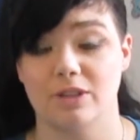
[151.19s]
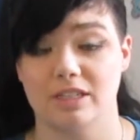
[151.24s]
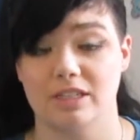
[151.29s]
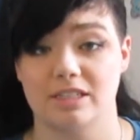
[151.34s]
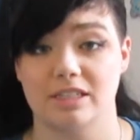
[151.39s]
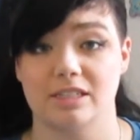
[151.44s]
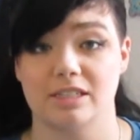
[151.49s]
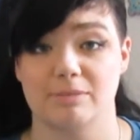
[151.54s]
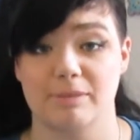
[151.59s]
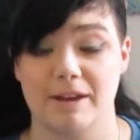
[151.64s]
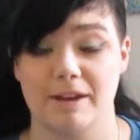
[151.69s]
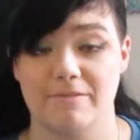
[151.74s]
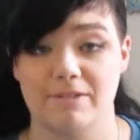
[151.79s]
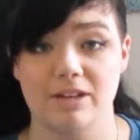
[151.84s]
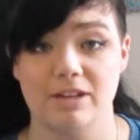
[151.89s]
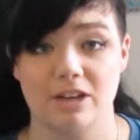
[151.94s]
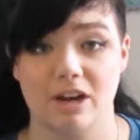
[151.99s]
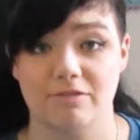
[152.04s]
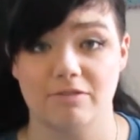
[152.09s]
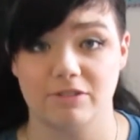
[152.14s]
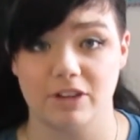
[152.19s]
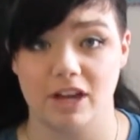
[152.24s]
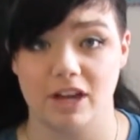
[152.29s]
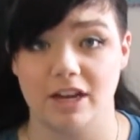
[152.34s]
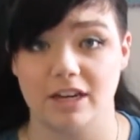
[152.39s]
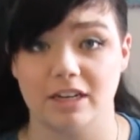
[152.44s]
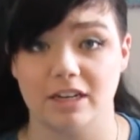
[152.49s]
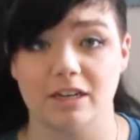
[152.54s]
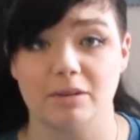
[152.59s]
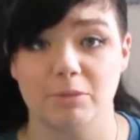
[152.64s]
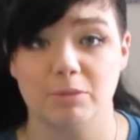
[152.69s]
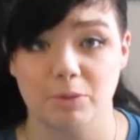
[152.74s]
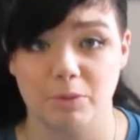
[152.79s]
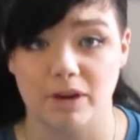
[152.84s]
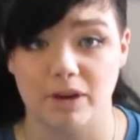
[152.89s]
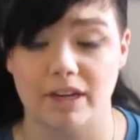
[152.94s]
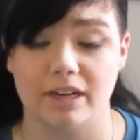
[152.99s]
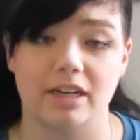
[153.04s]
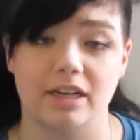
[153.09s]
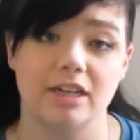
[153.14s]
This is my VidCon vlog number
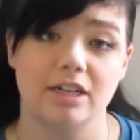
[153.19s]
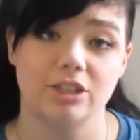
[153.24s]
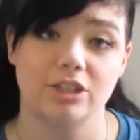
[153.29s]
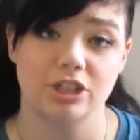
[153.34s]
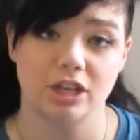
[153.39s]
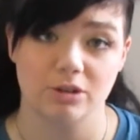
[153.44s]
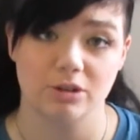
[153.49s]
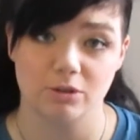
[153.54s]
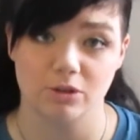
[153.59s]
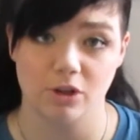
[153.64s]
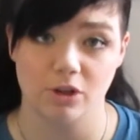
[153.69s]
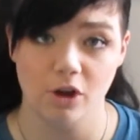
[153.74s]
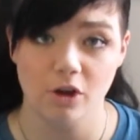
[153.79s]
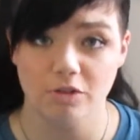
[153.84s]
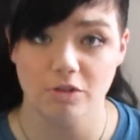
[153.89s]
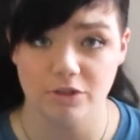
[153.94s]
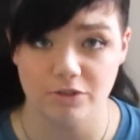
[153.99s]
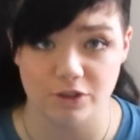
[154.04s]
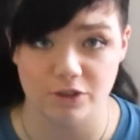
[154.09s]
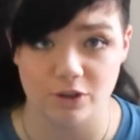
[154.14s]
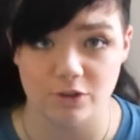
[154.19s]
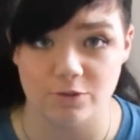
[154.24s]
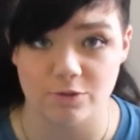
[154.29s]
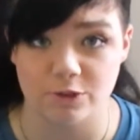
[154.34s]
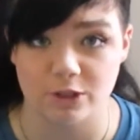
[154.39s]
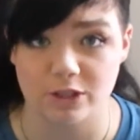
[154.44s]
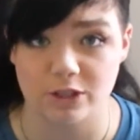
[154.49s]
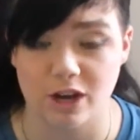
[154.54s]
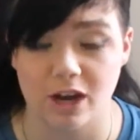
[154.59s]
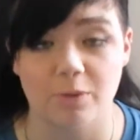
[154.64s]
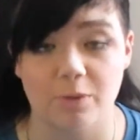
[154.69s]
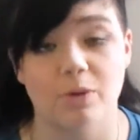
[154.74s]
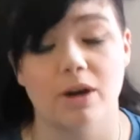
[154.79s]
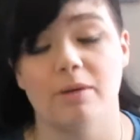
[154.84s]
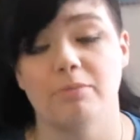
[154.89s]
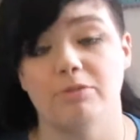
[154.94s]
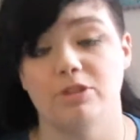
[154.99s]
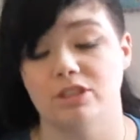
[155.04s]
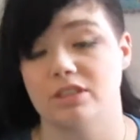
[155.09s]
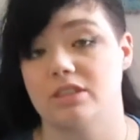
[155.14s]
one, general overview of VidCon, where
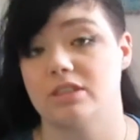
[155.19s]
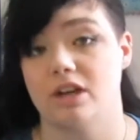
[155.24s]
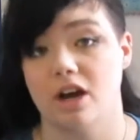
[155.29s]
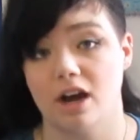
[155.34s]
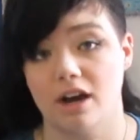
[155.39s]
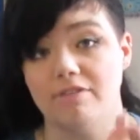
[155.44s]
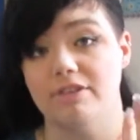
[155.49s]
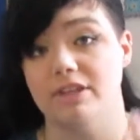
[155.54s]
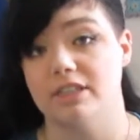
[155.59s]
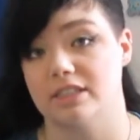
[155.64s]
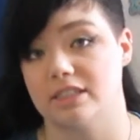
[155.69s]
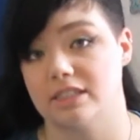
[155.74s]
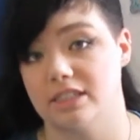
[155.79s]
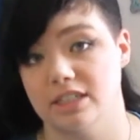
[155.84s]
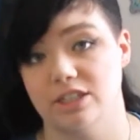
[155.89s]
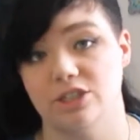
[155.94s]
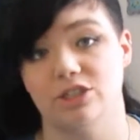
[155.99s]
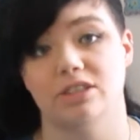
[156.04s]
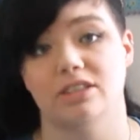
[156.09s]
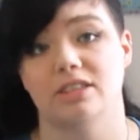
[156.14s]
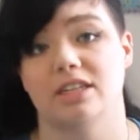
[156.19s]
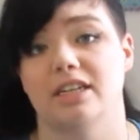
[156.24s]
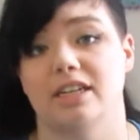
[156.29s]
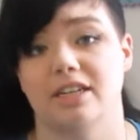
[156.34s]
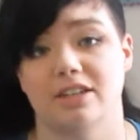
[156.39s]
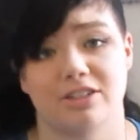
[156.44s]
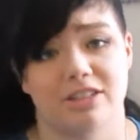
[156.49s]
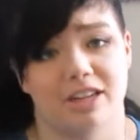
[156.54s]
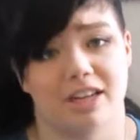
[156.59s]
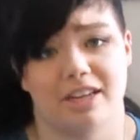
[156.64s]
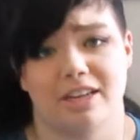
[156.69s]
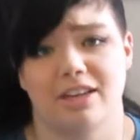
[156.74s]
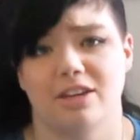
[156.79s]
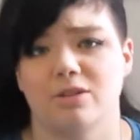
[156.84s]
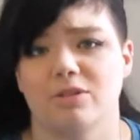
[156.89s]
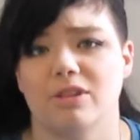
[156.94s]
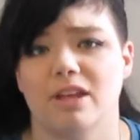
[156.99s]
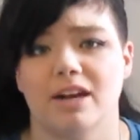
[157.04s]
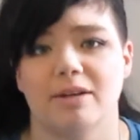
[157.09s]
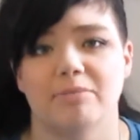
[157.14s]
I'm just obviously just sitting here telling
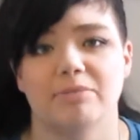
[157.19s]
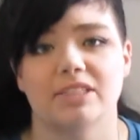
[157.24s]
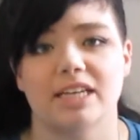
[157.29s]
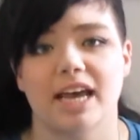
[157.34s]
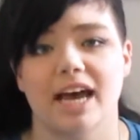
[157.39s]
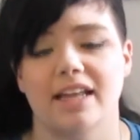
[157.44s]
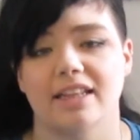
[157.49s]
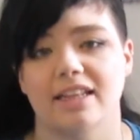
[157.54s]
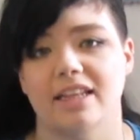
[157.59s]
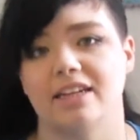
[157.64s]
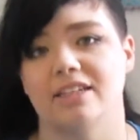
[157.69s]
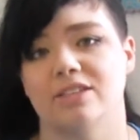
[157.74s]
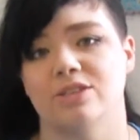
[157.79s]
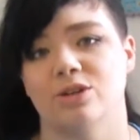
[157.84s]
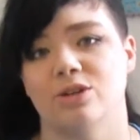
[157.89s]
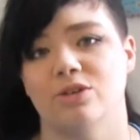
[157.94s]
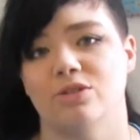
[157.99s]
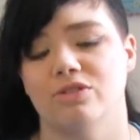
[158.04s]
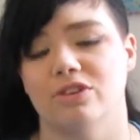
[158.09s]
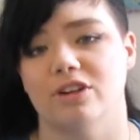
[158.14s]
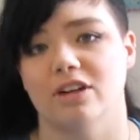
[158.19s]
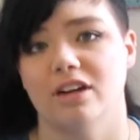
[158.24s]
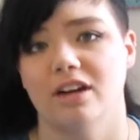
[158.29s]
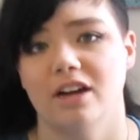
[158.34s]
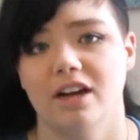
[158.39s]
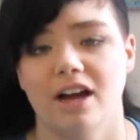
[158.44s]
you that I'm sad that it's over.